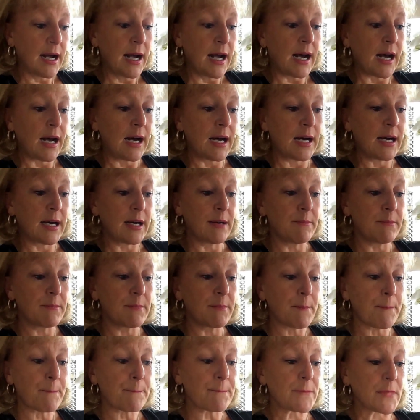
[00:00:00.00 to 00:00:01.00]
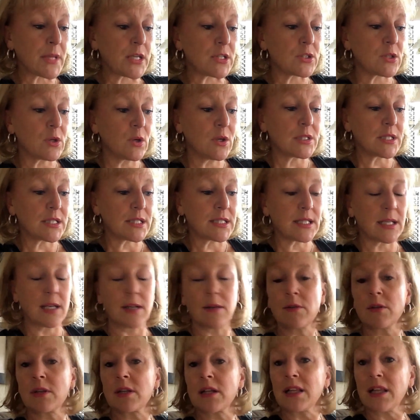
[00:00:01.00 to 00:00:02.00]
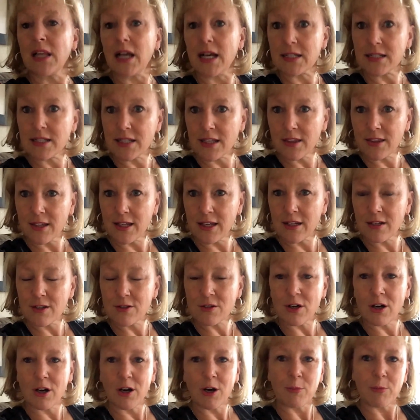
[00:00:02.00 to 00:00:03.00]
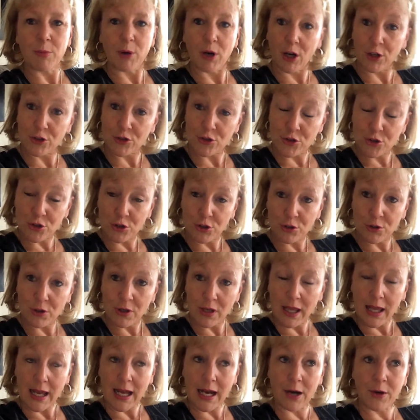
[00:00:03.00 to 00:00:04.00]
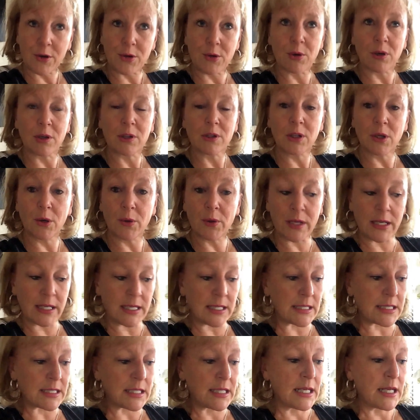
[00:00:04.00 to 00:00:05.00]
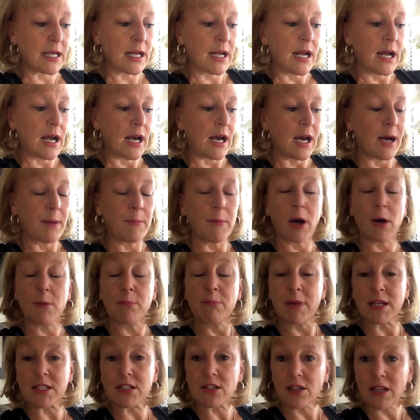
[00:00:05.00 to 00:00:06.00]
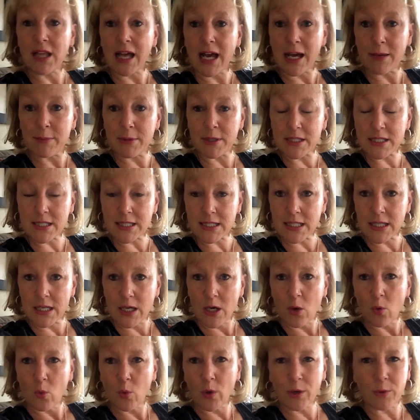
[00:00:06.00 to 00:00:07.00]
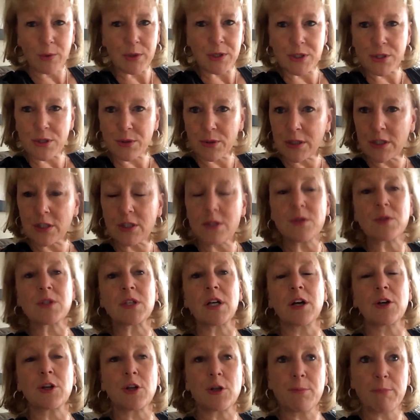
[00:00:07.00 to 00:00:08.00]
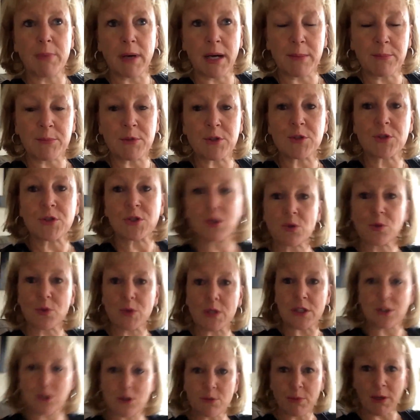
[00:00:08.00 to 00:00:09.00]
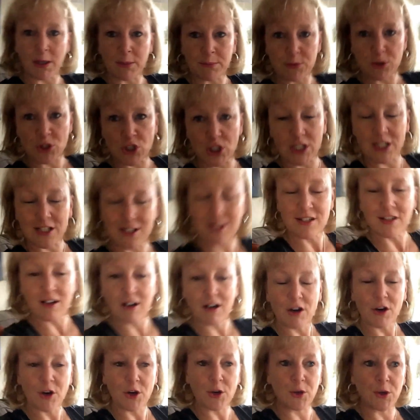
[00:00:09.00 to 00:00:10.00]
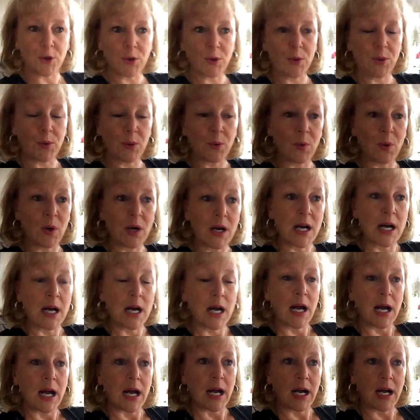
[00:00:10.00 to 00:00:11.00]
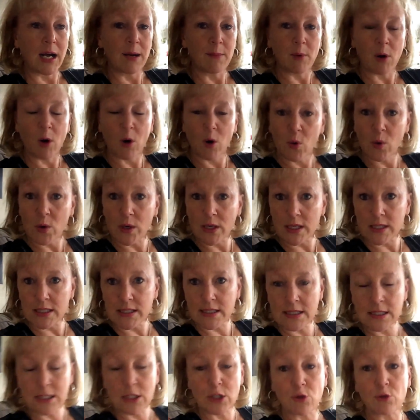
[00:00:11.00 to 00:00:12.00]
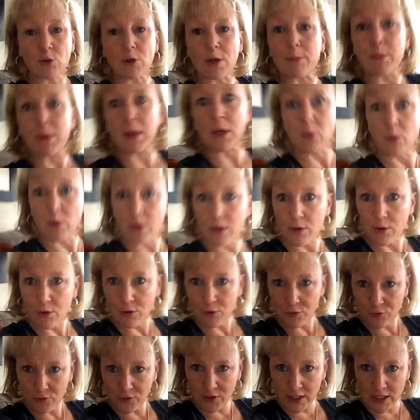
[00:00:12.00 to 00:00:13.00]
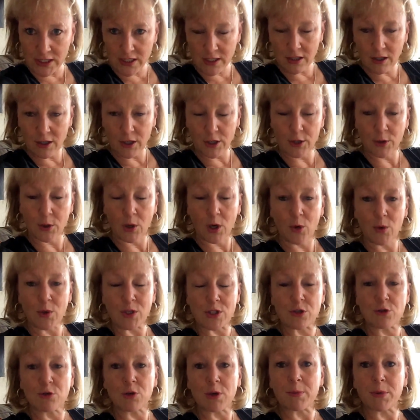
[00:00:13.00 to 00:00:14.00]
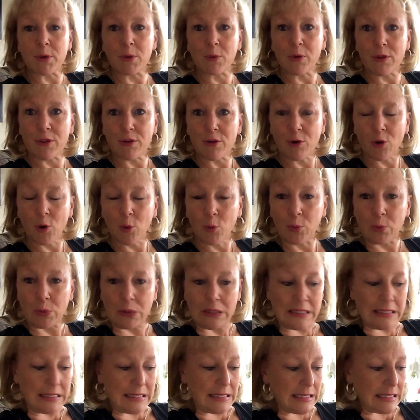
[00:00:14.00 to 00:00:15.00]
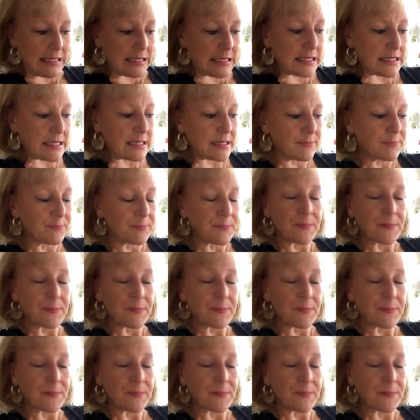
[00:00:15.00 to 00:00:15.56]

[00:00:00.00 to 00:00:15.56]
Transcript: Um, so, as I said, classic things are posture, how you are loading it, um, our muscle habits. What are we doing? Do you tuck your bum? Do you squeeze your bum cheeks? Are you um, always gripping with your feet? Are you always gripping with your obliques?